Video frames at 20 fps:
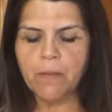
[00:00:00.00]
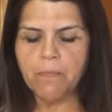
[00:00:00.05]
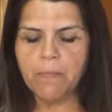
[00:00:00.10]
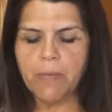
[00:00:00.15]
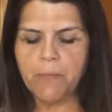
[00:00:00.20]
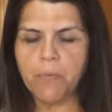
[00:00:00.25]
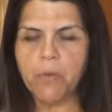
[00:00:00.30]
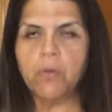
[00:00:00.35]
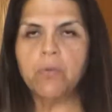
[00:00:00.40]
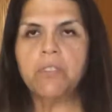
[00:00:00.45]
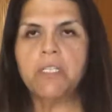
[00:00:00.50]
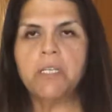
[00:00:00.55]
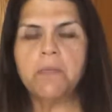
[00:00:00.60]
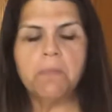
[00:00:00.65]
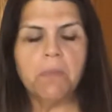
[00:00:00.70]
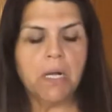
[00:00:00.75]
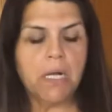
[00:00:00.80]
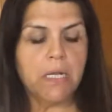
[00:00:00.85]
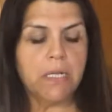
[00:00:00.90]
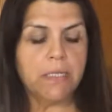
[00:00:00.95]
my protein
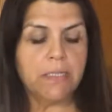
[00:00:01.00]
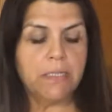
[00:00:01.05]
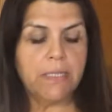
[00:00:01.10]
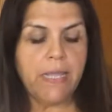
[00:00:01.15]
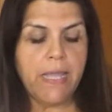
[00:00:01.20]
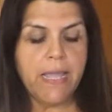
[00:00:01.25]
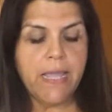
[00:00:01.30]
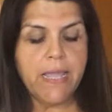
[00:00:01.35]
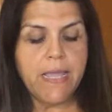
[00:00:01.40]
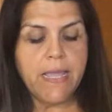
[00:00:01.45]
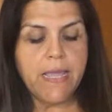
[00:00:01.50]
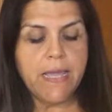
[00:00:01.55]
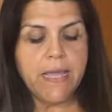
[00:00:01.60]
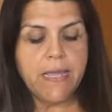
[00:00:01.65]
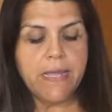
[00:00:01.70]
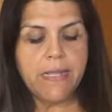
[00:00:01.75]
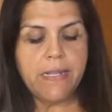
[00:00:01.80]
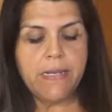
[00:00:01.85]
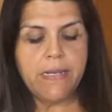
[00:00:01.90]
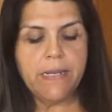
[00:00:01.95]
balls,
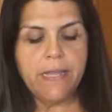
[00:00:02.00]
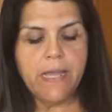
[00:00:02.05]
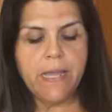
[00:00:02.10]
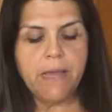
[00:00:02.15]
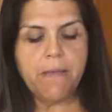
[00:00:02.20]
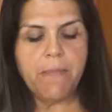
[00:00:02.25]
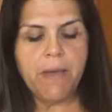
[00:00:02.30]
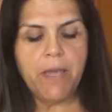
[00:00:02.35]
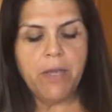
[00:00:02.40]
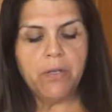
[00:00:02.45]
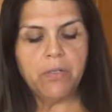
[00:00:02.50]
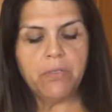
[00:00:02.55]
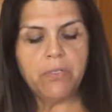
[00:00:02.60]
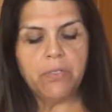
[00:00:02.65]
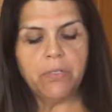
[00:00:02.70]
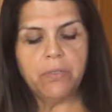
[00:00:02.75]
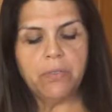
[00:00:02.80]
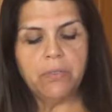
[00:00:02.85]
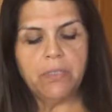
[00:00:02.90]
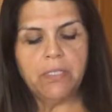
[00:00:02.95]
and I
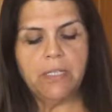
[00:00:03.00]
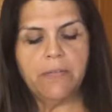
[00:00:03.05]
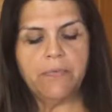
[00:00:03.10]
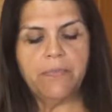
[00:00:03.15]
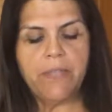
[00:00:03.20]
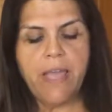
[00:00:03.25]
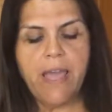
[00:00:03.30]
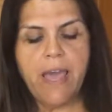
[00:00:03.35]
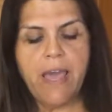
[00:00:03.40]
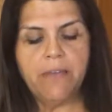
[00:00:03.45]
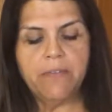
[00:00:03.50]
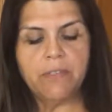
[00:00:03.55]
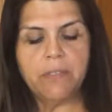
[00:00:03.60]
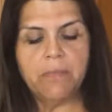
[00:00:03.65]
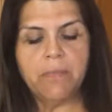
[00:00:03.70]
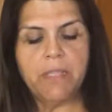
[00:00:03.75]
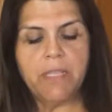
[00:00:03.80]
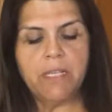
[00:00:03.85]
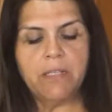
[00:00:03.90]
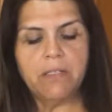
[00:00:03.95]
also love to have
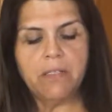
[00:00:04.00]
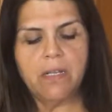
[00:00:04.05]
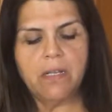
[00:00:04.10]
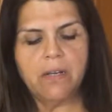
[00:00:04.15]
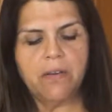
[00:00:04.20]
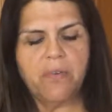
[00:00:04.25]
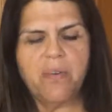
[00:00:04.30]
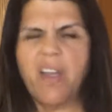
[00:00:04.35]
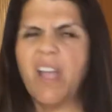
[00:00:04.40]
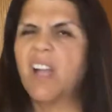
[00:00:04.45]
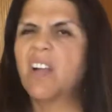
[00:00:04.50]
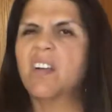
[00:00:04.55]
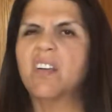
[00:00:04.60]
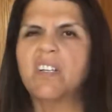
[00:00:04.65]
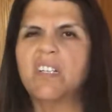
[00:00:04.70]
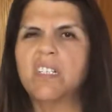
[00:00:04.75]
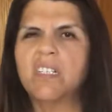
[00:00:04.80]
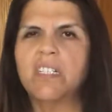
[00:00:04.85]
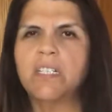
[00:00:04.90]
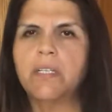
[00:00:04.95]
some of this on a
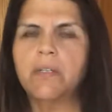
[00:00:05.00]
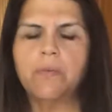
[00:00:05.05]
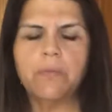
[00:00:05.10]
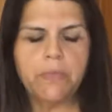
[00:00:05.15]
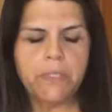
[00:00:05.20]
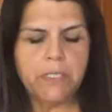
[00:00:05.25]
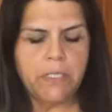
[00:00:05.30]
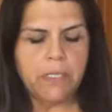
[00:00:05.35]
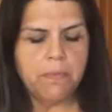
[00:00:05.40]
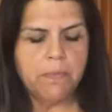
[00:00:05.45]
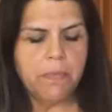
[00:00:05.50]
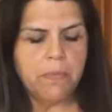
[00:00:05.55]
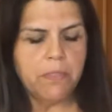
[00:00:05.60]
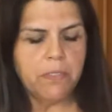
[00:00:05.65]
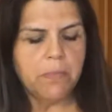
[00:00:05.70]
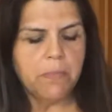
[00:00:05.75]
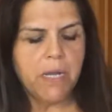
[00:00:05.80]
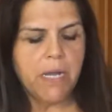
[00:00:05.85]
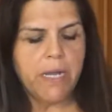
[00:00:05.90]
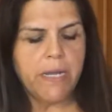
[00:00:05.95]
cracker, you know, with some
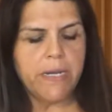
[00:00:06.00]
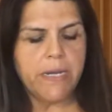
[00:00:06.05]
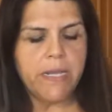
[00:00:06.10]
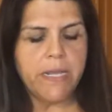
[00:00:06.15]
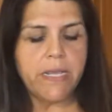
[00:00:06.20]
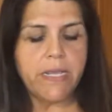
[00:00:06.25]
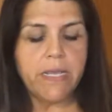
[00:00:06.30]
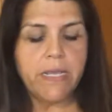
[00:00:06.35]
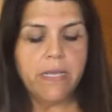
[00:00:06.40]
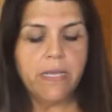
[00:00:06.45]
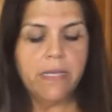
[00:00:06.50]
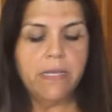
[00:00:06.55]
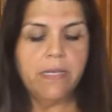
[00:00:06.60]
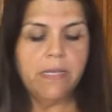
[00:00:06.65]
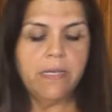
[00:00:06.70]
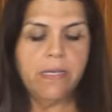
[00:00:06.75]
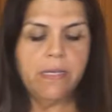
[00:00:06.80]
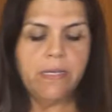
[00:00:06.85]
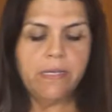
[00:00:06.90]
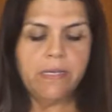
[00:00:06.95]
honey,
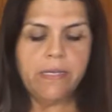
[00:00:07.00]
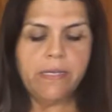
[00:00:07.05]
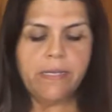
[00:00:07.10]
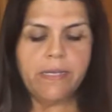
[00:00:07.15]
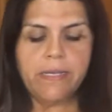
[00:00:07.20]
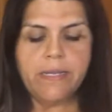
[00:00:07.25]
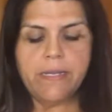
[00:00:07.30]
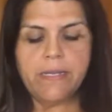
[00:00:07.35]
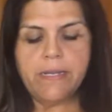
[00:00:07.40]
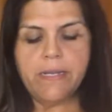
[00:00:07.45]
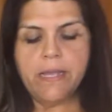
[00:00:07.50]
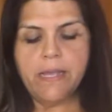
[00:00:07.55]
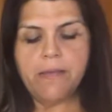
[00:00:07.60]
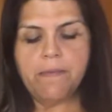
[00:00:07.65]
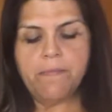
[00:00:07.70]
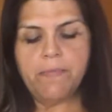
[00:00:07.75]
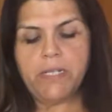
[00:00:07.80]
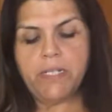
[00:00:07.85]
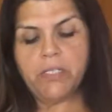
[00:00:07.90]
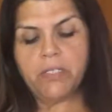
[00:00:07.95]
and
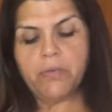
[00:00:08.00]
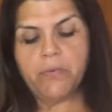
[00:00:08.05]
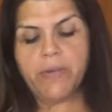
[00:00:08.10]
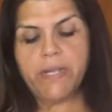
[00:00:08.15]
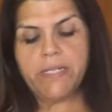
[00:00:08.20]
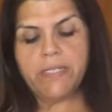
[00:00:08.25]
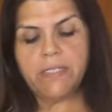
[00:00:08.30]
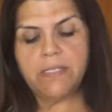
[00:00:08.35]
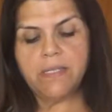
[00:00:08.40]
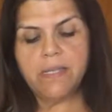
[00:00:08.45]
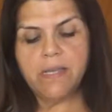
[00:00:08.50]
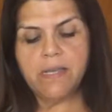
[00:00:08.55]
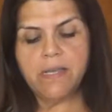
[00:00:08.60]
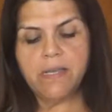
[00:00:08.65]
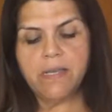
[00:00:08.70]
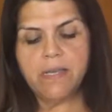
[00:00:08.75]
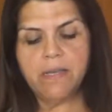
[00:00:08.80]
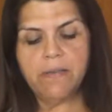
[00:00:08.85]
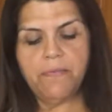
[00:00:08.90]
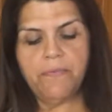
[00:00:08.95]
it's great
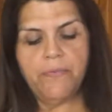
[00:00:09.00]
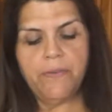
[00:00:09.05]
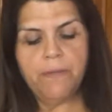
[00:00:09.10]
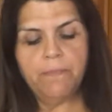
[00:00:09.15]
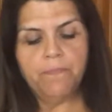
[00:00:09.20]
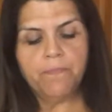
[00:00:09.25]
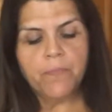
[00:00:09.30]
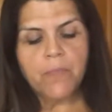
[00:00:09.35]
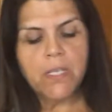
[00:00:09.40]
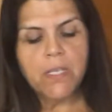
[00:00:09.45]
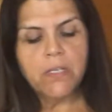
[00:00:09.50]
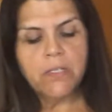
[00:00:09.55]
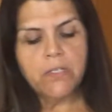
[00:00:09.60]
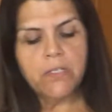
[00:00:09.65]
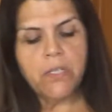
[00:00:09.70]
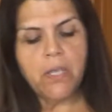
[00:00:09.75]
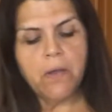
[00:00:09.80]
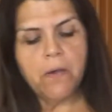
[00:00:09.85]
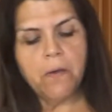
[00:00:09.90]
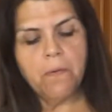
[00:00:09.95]
stuff.
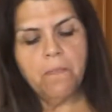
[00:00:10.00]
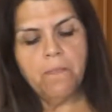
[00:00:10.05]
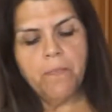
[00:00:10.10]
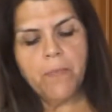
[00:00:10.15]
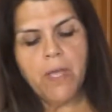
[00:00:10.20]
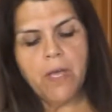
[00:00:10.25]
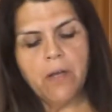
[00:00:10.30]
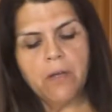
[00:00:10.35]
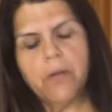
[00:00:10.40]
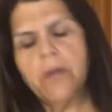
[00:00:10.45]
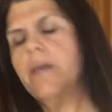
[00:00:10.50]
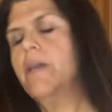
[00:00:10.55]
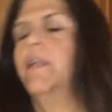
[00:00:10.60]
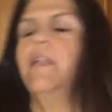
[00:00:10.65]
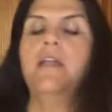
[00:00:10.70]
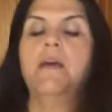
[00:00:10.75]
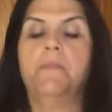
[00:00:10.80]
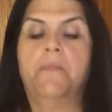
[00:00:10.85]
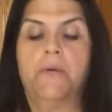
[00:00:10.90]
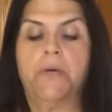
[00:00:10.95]
So I'll go ahead
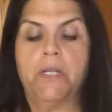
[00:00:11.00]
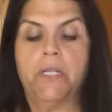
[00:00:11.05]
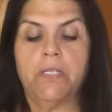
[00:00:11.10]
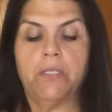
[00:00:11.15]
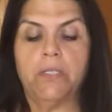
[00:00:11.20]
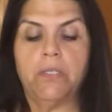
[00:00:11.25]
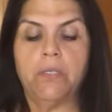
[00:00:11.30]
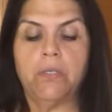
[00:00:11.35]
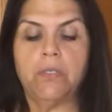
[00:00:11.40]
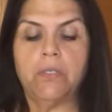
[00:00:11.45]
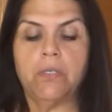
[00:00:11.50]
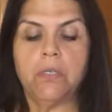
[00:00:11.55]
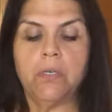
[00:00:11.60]
and I'll put 2